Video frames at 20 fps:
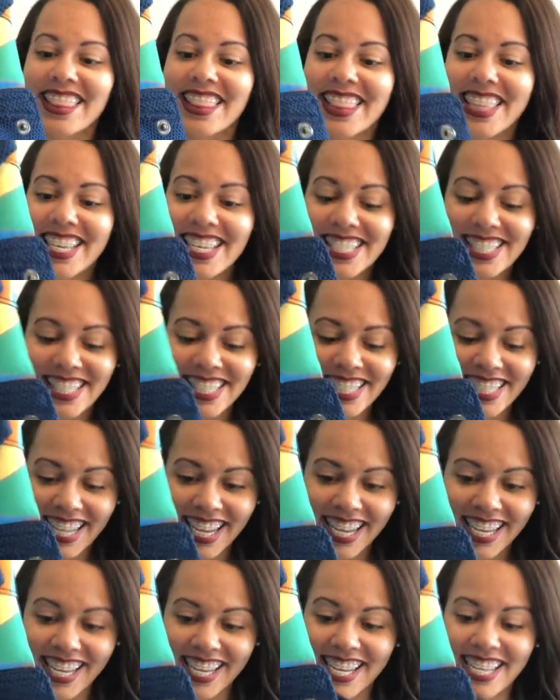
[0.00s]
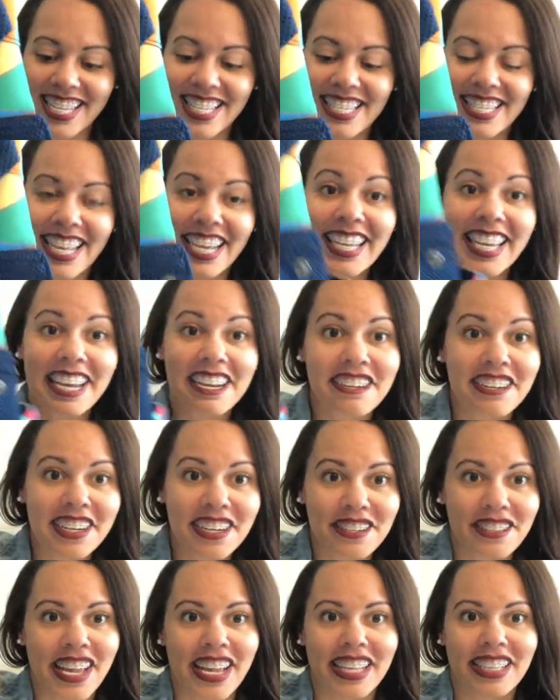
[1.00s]
This is a
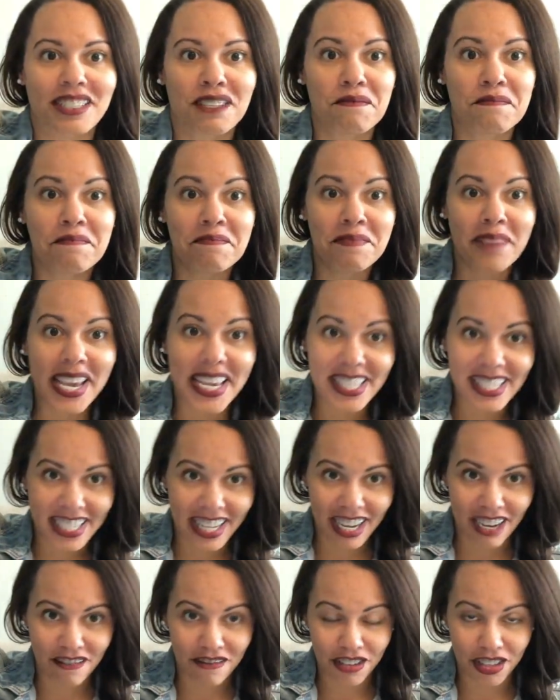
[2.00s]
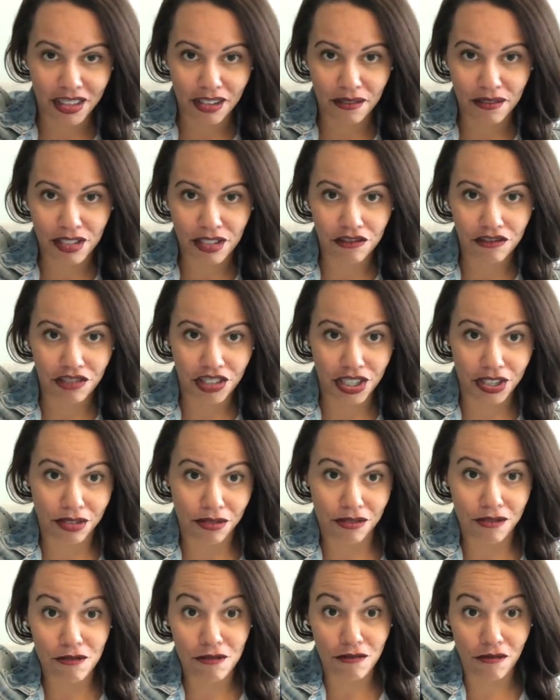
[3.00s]
carrier that is amazing for those of
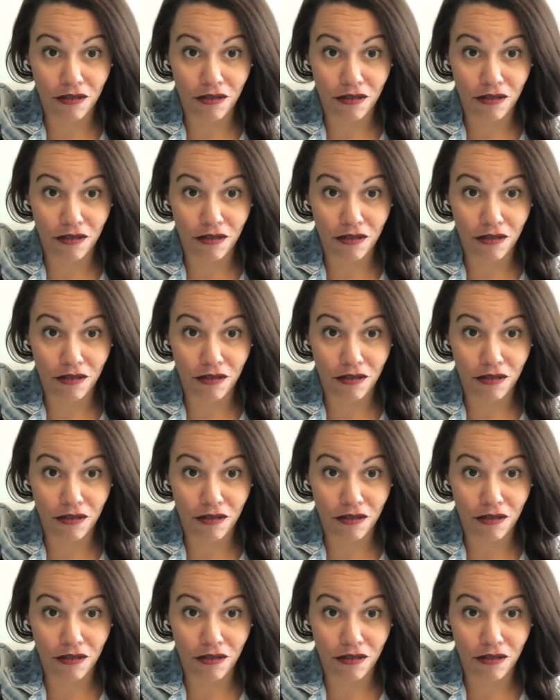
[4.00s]
you who